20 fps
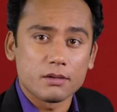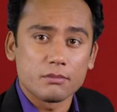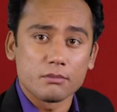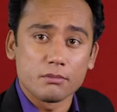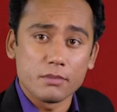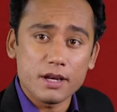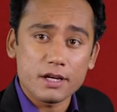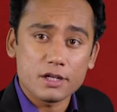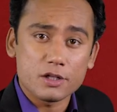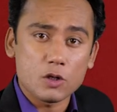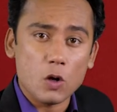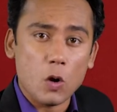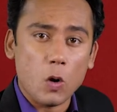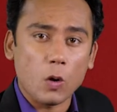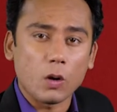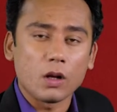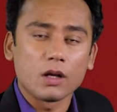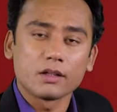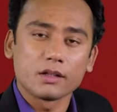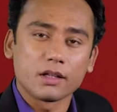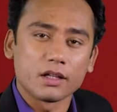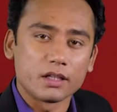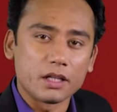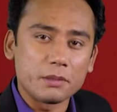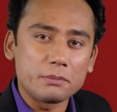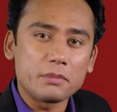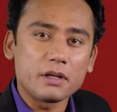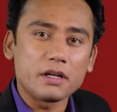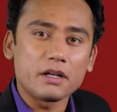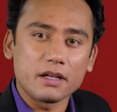make sure the
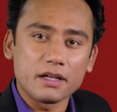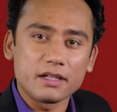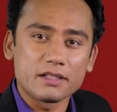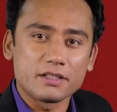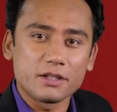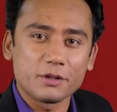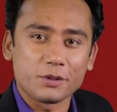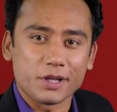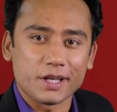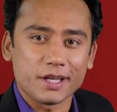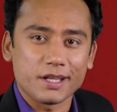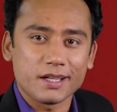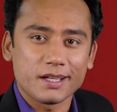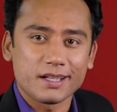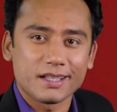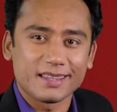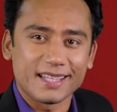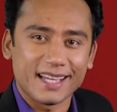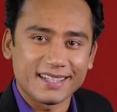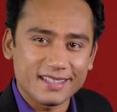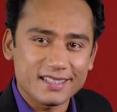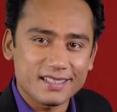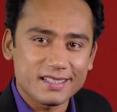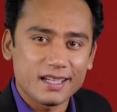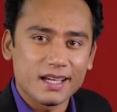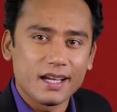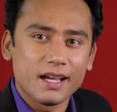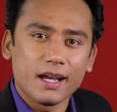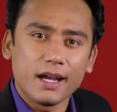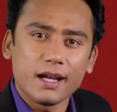number is unique. That is,
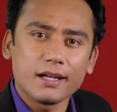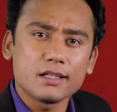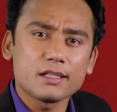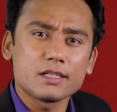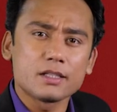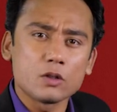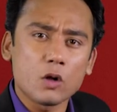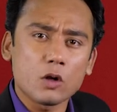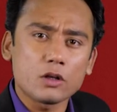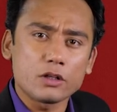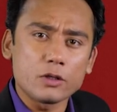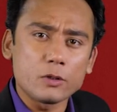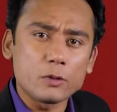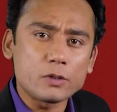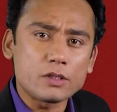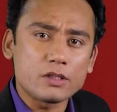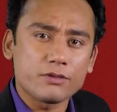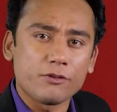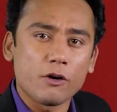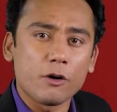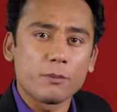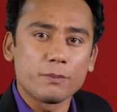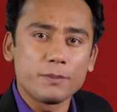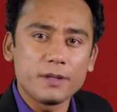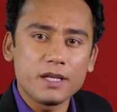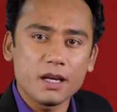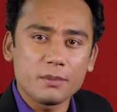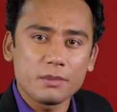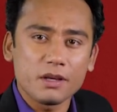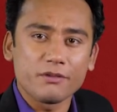it is not used for
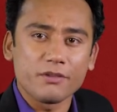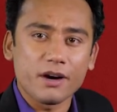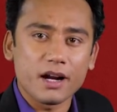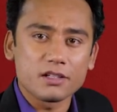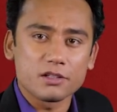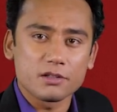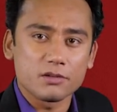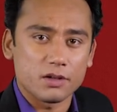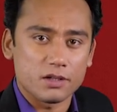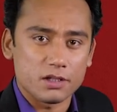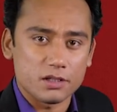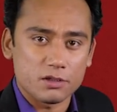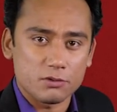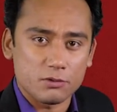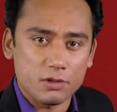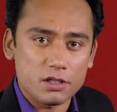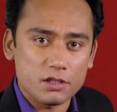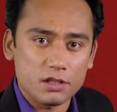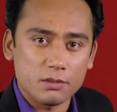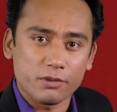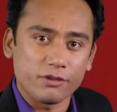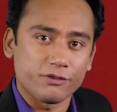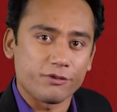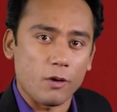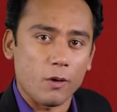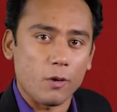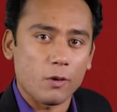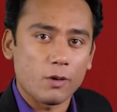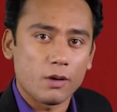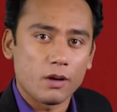PMAY-G registration
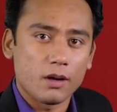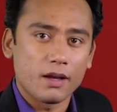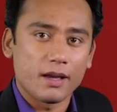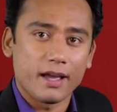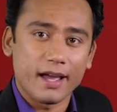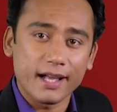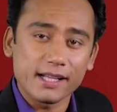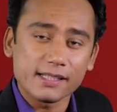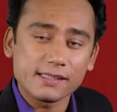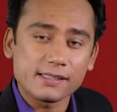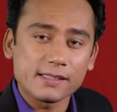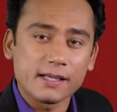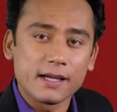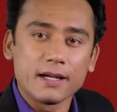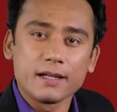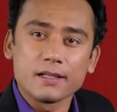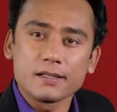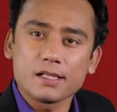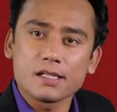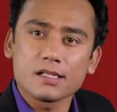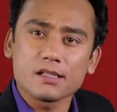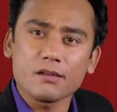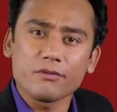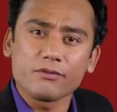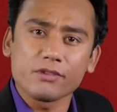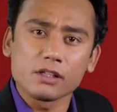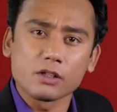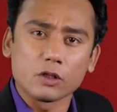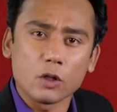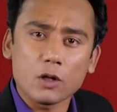before. Else, system
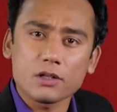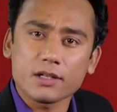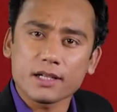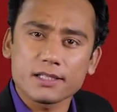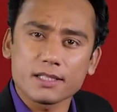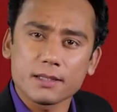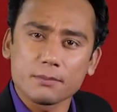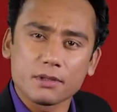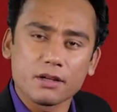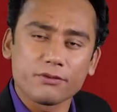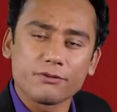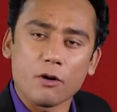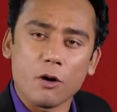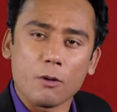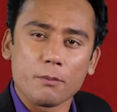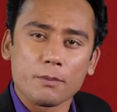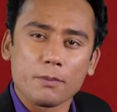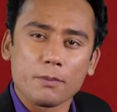will not accept the form.